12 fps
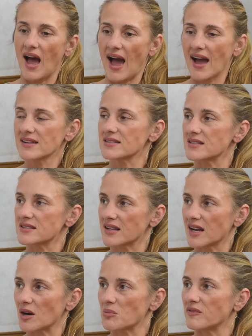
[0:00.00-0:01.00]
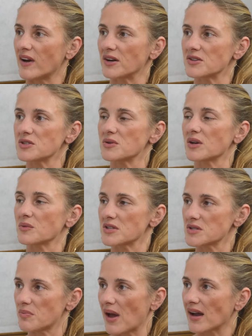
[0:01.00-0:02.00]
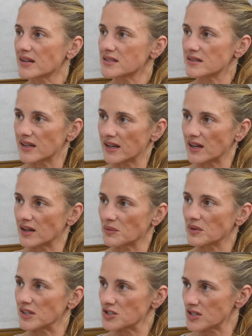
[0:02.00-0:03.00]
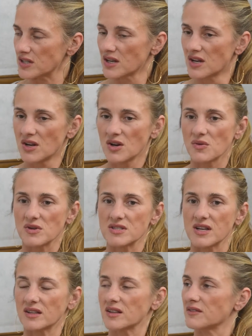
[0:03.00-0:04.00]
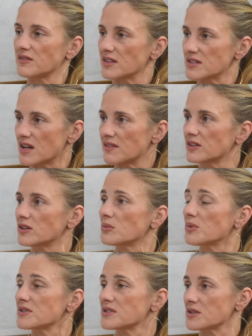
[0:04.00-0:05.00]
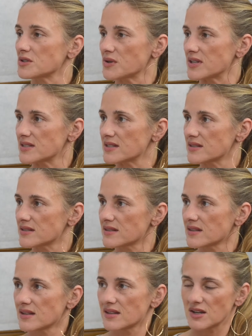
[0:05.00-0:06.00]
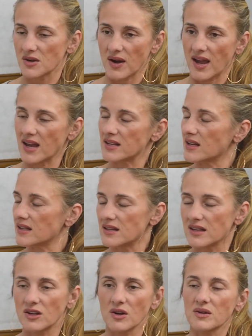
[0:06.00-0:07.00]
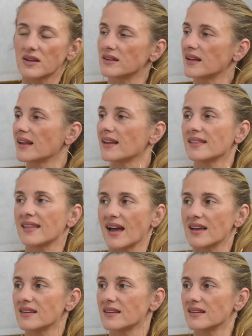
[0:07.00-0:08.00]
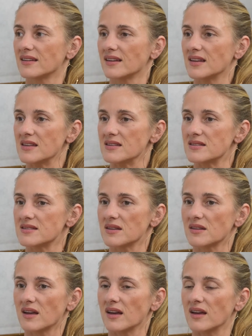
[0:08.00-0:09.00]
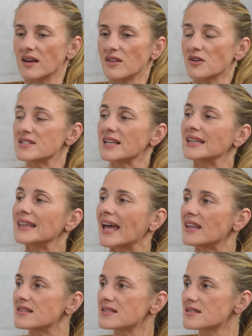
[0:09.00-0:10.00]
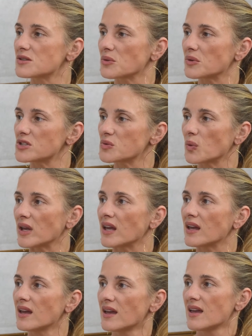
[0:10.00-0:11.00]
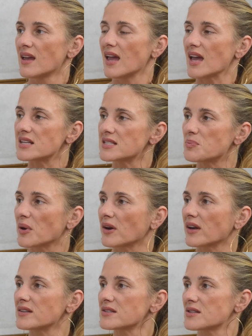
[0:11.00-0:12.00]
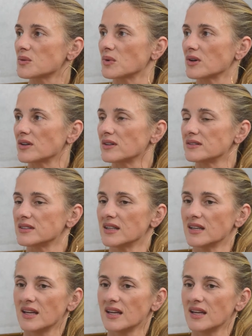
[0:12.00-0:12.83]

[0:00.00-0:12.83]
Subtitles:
access to care providers who can respect their religion, respect their philosophical or personal choices. Okay, that is there is a lens through which we experience the world,